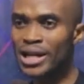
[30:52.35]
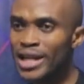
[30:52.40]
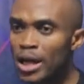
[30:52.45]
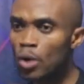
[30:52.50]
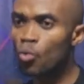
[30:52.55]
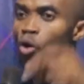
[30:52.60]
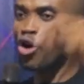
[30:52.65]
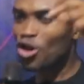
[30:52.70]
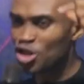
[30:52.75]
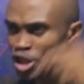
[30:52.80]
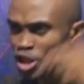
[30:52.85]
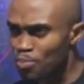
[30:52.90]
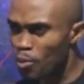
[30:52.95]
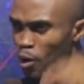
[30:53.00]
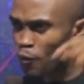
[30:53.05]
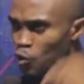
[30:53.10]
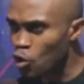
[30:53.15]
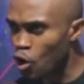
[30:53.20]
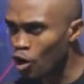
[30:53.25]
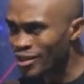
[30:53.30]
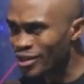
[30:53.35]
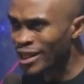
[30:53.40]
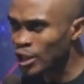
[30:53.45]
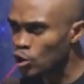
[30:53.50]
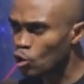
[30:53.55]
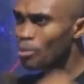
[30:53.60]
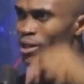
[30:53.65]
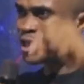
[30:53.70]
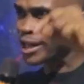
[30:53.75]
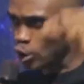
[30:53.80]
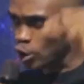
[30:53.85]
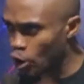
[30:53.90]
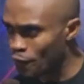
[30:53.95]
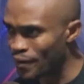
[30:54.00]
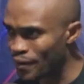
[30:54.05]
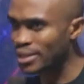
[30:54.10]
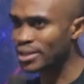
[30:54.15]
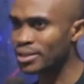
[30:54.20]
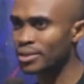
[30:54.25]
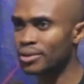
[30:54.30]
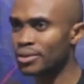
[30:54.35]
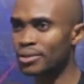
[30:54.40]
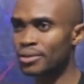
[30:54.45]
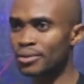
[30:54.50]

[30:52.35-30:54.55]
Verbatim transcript: The worship of God need to be recovered.